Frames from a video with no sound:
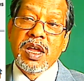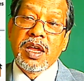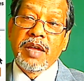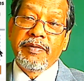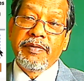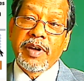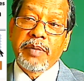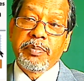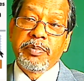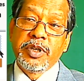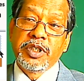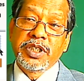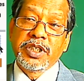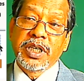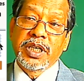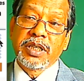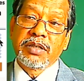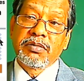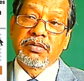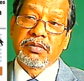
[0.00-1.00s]
If I push
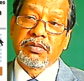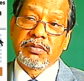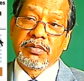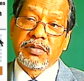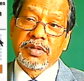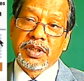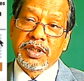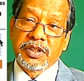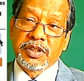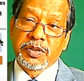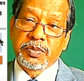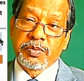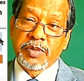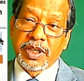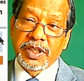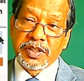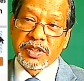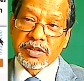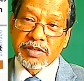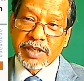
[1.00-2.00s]
it, the
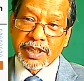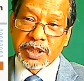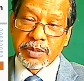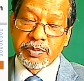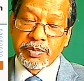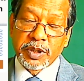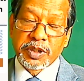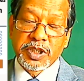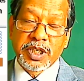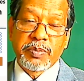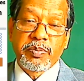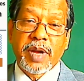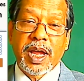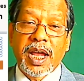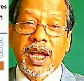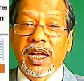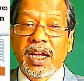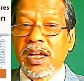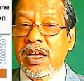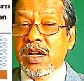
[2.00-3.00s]
spring is trying to push it
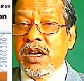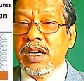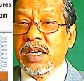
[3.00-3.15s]
back.